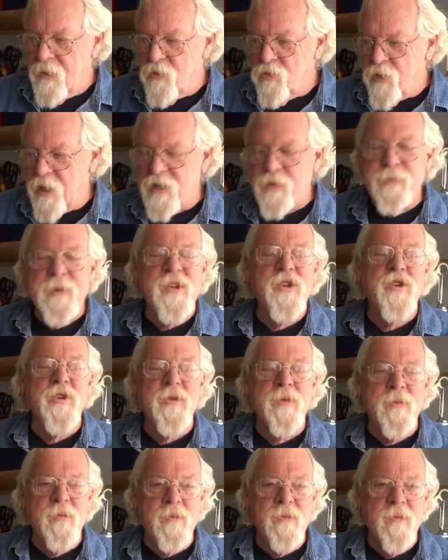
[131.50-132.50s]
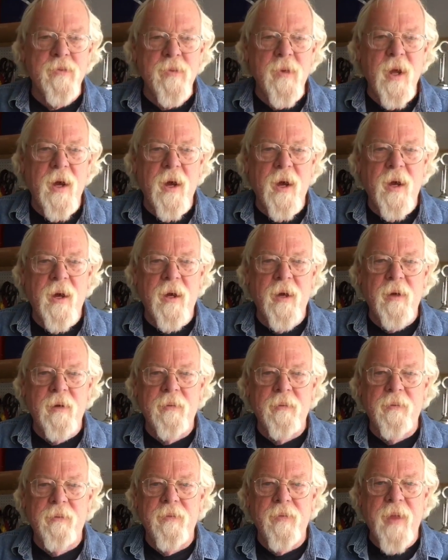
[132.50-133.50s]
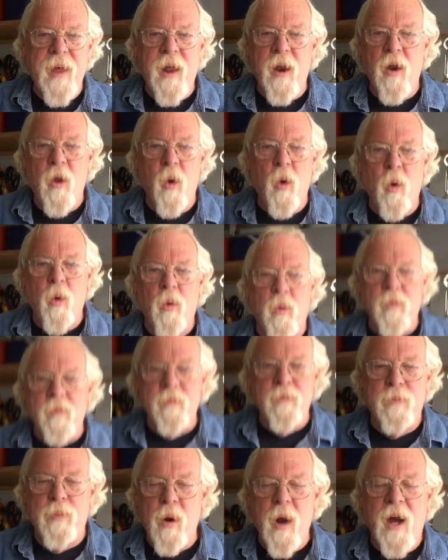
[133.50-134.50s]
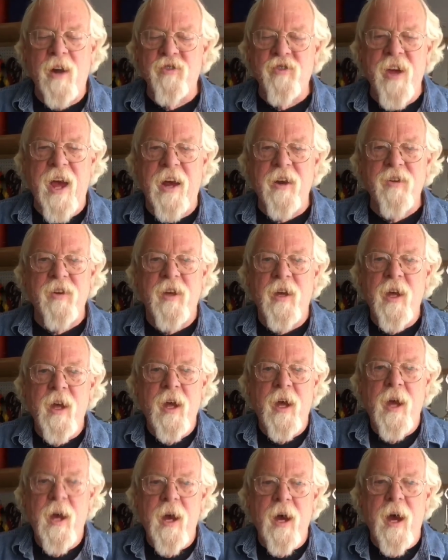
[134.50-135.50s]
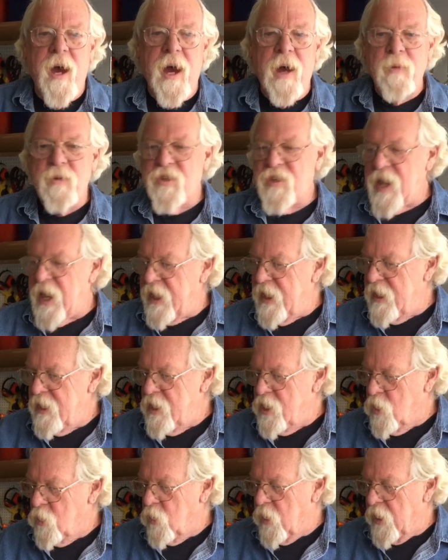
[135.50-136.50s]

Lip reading: transmission, that whole project, I was standing here